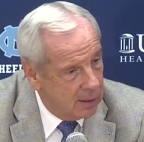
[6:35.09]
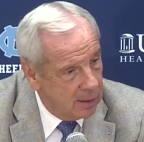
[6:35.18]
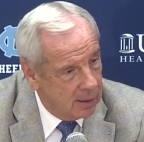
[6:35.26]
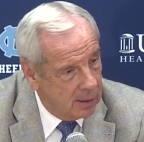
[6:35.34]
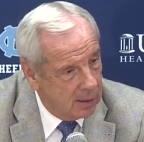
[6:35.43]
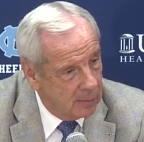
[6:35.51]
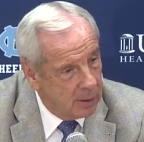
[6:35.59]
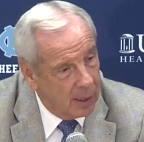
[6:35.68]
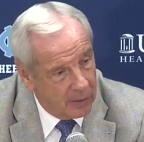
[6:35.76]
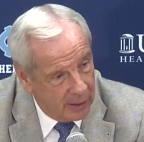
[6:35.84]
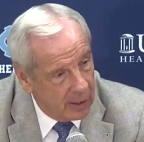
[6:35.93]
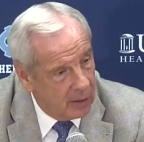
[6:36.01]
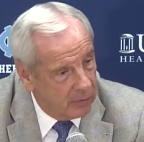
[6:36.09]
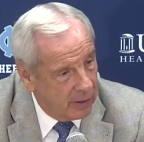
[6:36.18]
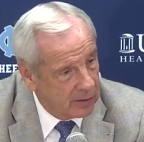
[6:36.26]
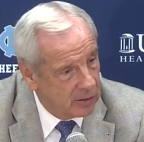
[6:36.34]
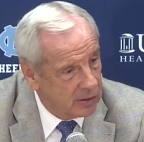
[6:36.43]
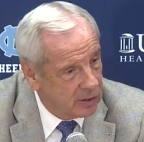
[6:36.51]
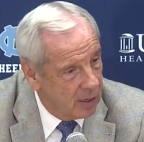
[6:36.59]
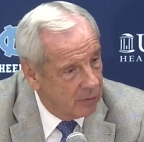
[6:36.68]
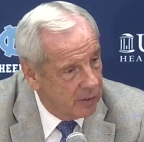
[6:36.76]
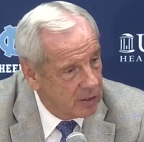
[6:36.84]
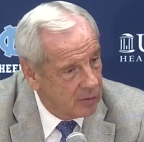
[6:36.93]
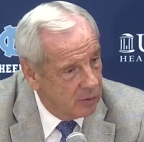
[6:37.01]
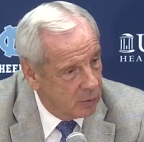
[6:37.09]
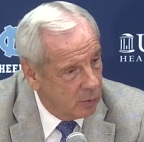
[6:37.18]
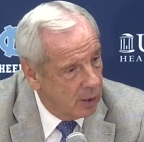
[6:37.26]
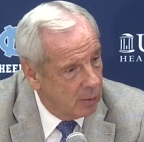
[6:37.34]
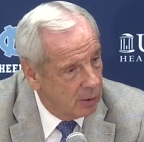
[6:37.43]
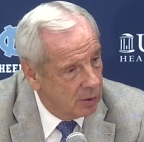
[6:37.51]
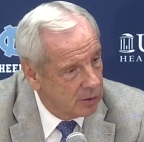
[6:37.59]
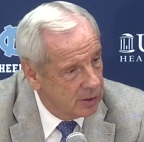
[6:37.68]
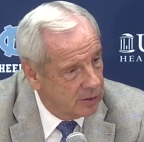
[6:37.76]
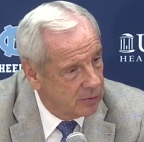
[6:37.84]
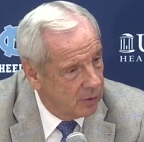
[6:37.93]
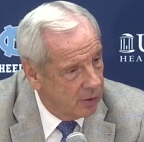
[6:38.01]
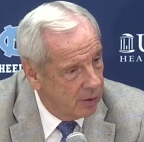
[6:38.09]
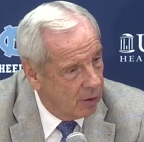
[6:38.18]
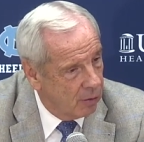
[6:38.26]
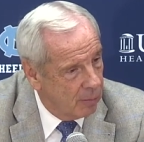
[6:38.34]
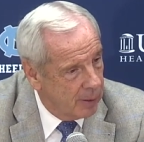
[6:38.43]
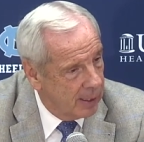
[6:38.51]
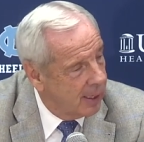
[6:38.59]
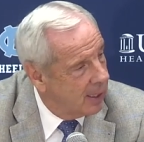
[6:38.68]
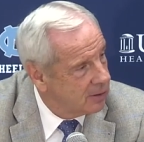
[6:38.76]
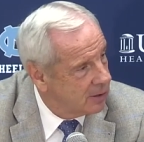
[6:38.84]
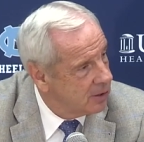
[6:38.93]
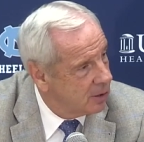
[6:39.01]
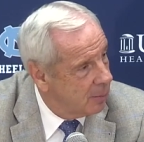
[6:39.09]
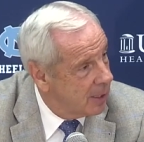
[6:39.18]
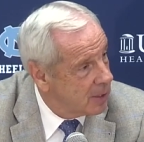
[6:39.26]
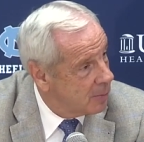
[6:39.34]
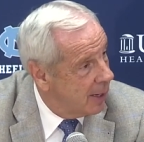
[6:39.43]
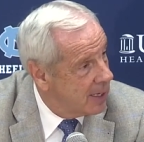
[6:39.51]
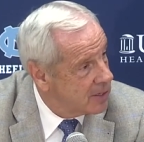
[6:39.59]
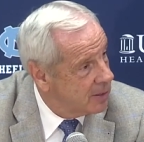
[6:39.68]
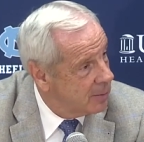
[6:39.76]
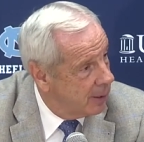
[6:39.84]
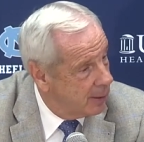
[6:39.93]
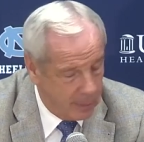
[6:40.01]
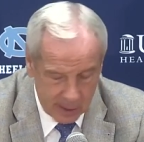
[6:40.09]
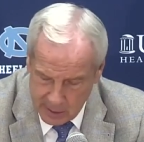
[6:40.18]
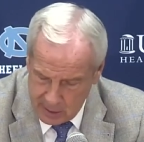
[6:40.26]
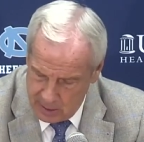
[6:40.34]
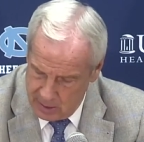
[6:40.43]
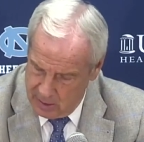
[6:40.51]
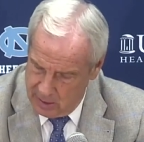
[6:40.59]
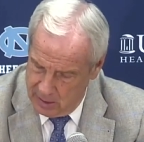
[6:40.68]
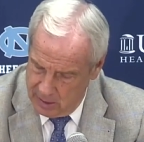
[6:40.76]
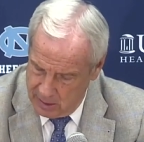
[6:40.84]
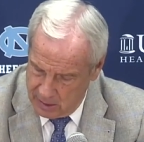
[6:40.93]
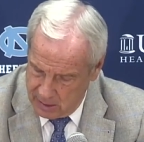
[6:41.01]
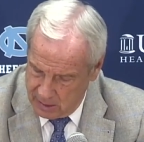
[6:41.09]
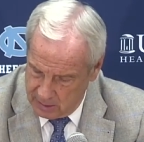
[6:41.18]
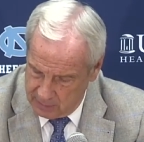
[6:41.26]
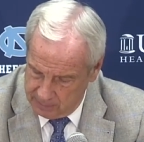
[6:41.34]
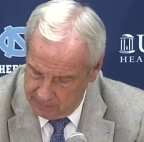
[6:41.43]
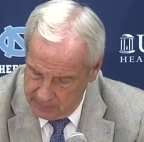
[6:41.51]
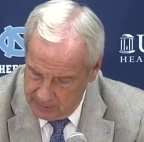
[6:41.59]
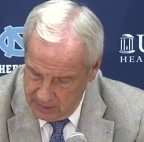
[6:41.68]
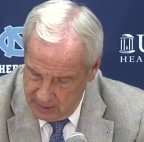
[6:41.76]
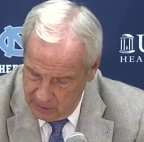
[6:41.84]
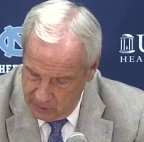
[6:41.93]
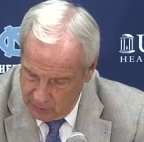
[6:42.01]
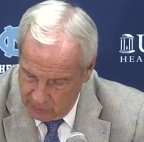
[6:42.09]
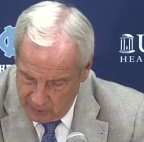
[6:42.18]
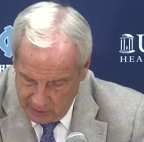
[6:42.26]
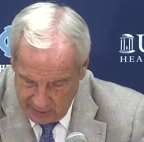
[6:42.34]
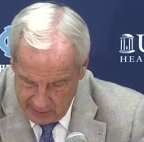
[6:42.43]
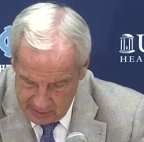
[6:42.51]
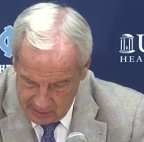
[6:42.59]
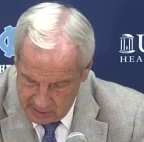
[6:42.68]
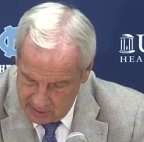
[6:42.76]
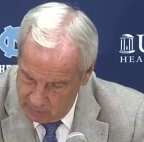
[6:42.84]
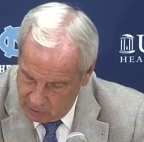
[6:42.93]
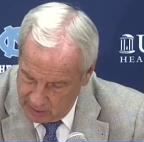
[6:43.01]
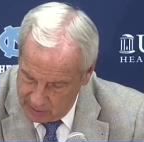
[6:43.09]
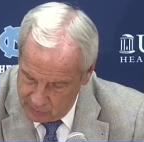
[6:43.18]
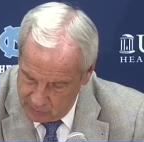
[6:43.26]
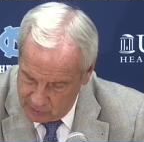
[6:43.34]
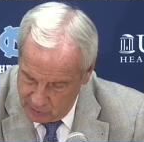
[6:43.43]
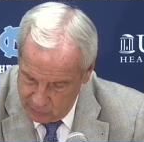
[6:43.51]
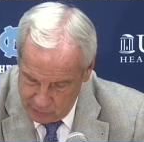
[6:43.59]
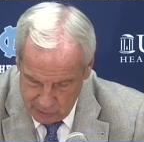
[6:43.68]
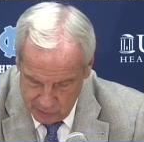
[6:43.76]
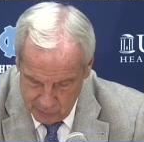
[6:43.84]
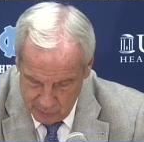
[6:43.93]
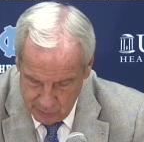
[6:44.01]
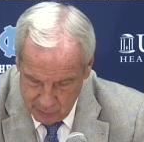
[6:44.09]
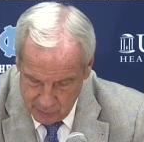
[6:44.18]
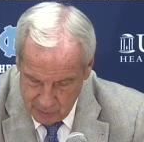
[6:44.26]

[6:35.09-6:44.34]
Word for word: Uh, but I think it affects us offensively as well because he's for all the big guys. He's our best passing big man. Uh, you know, tonight, let's see, Brice was 0-2,